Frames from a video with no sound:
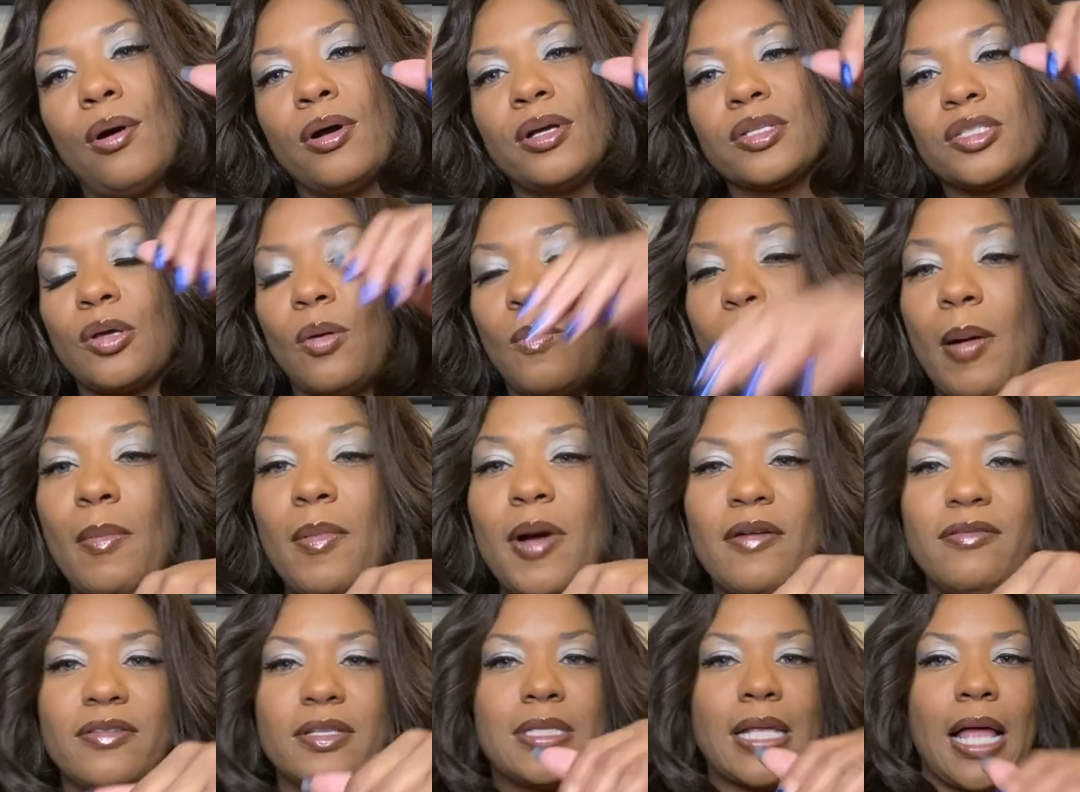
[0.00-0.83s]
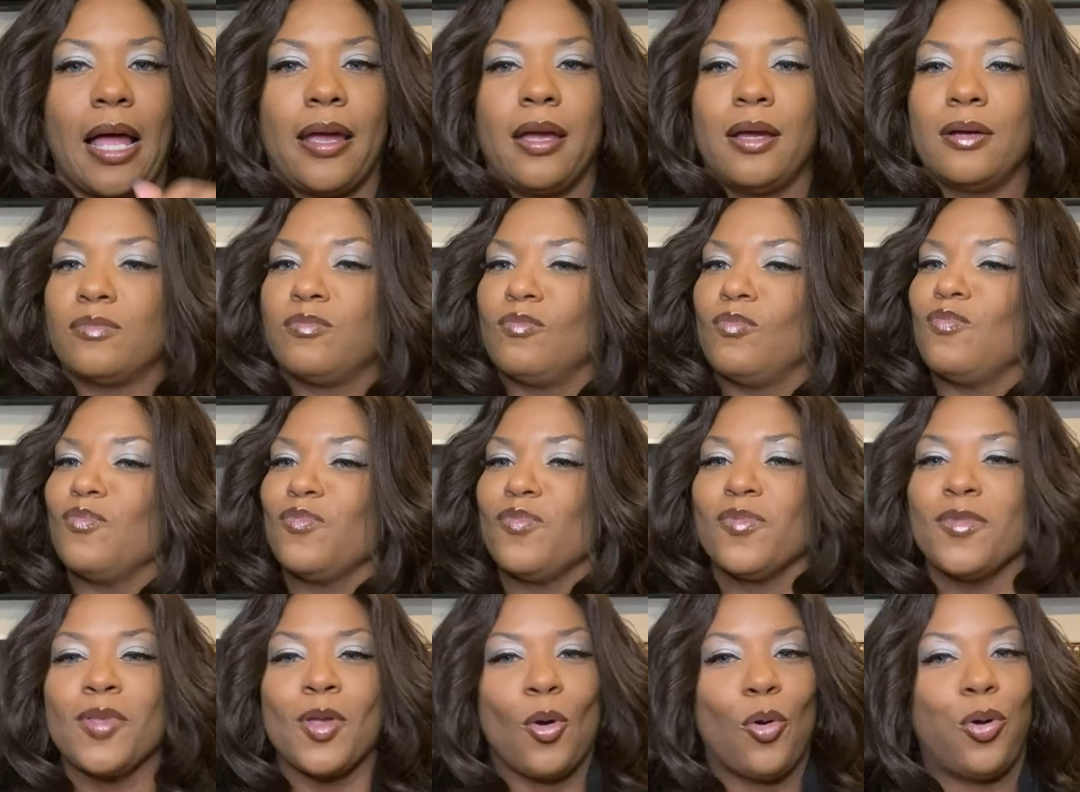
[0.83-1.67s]
So my was like,
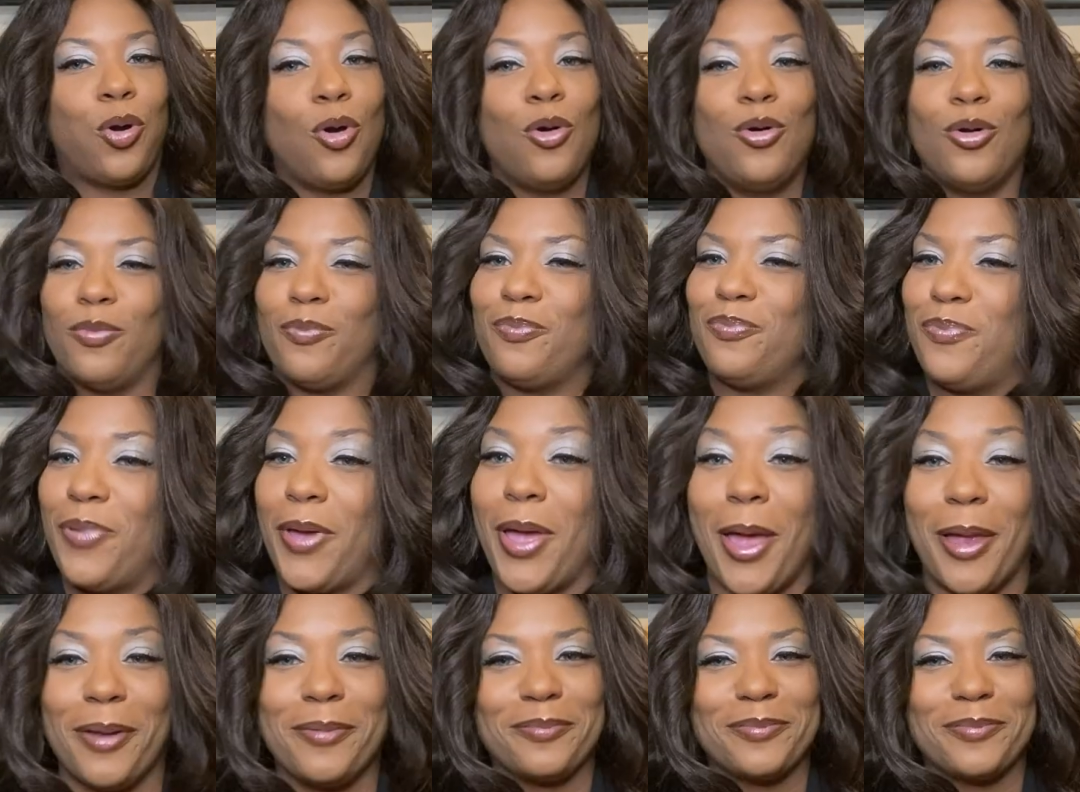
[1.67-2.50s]
whew, that